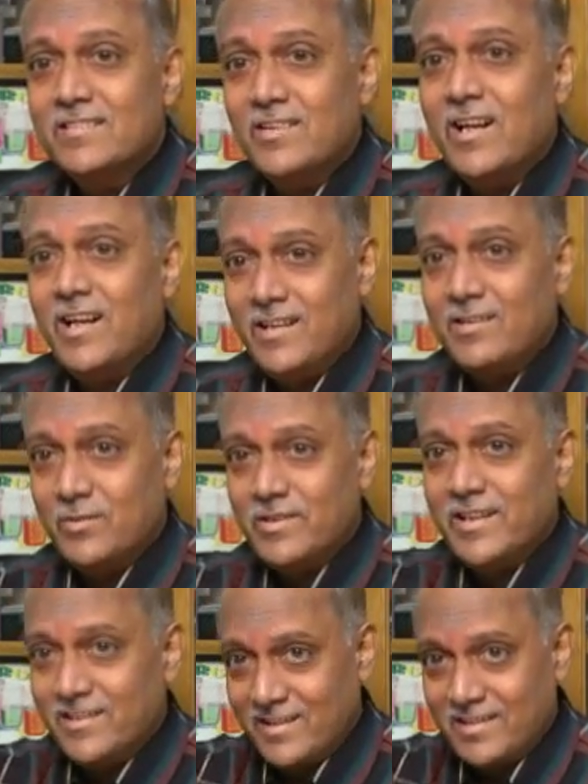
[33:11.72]
So I had to
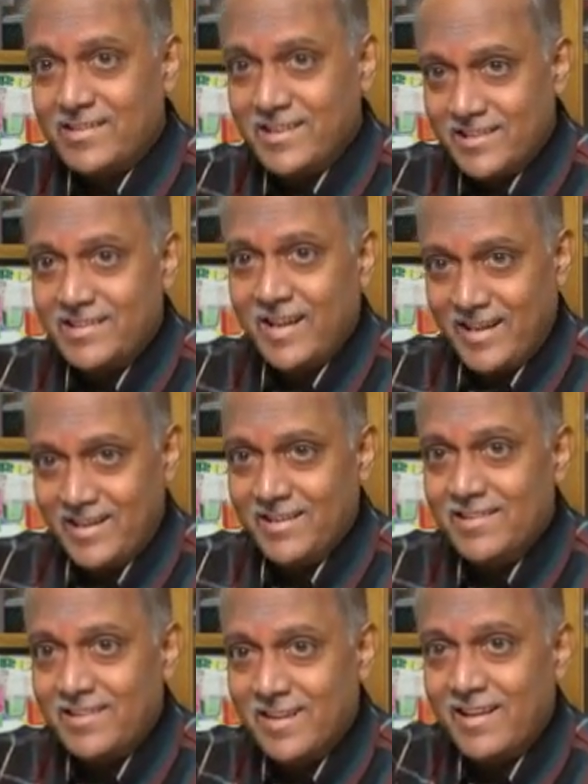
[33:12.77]
say that she has died
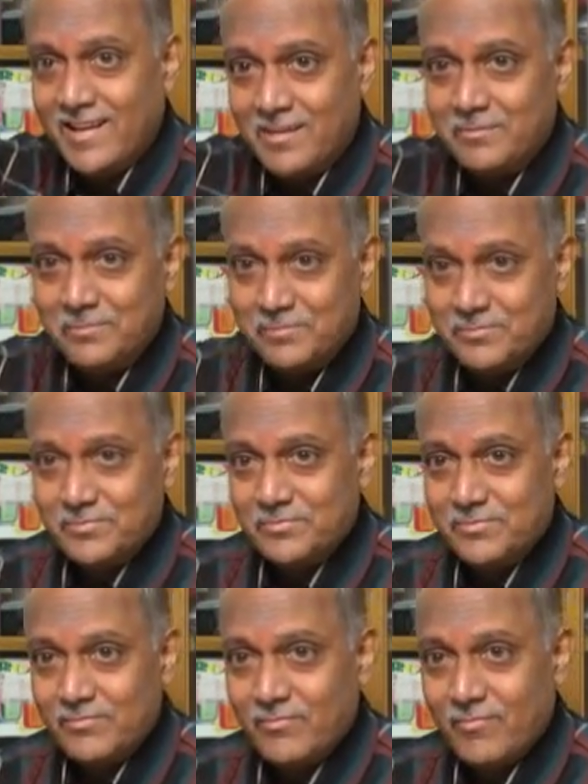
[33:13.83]
in the telegram.
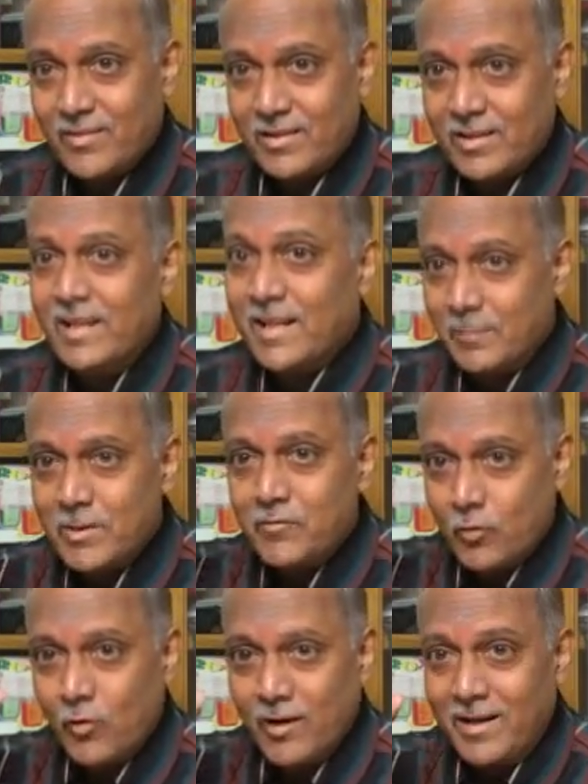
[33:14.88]
Telegram means
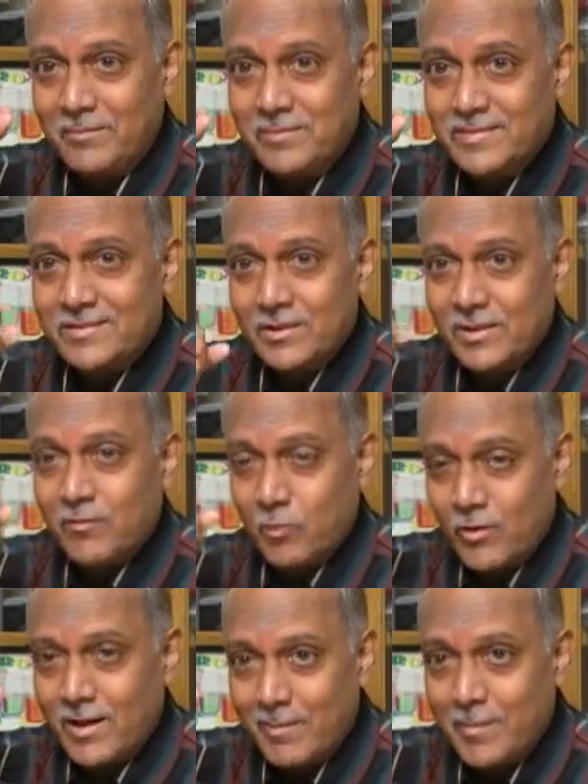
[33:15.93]
phonogram. So in the
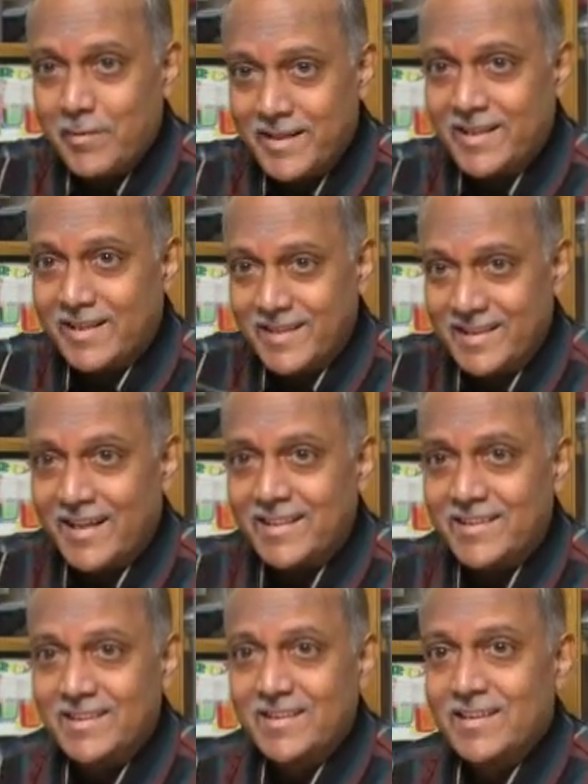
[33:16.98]
phonogram I am dictating that.
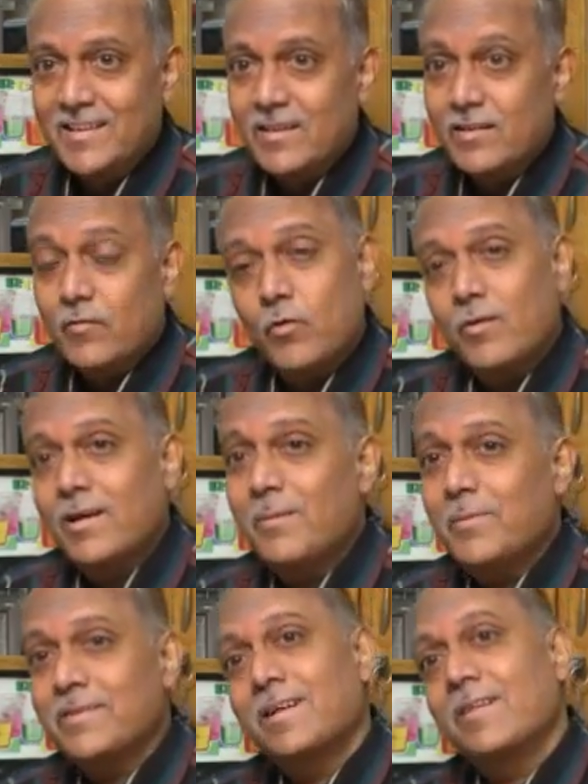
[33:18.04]
The
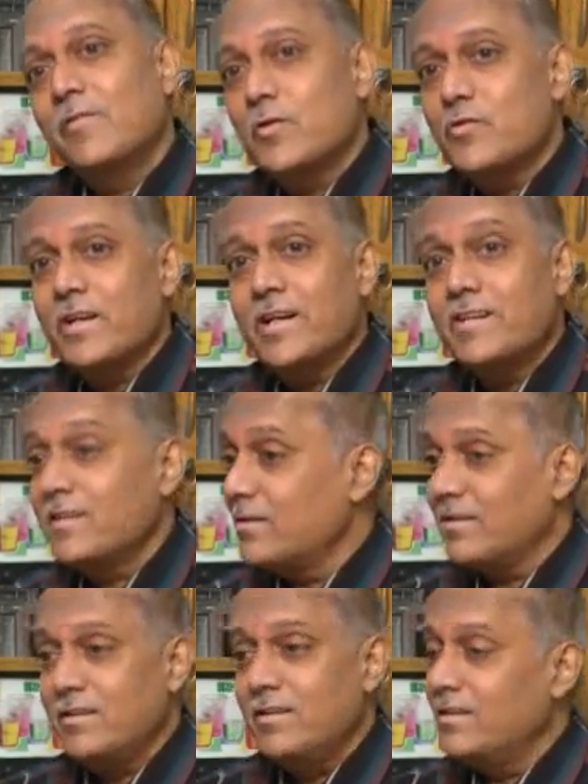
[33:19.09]
phonogram person refused to take. He said,
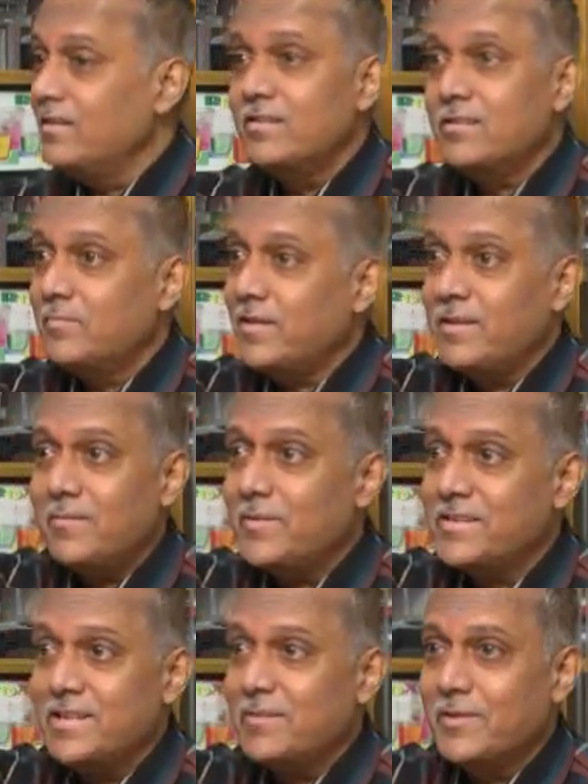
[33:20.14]
this kind of
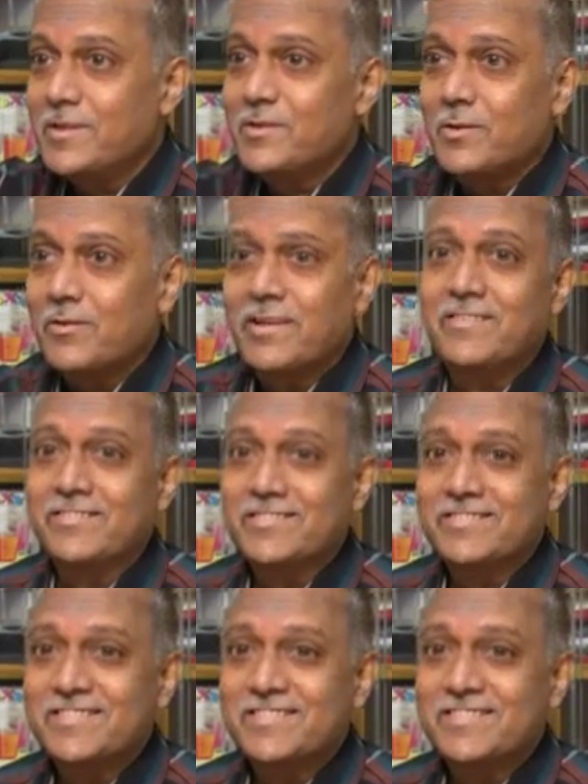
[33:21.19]
message please don't give.